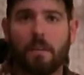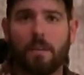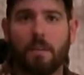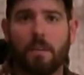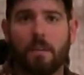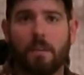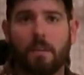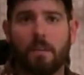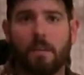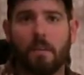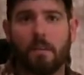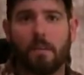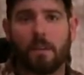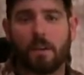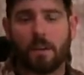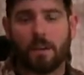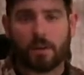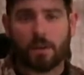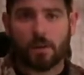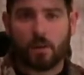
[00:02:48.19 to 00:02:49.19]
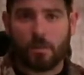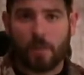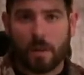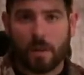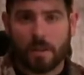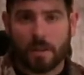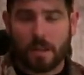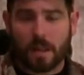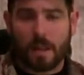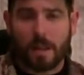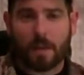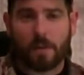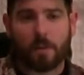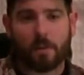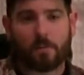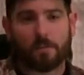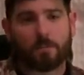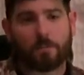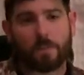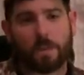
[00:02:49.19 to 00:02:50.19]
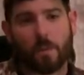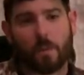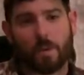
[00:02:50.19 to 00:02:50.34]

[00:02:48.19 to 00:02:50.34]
and 2 months later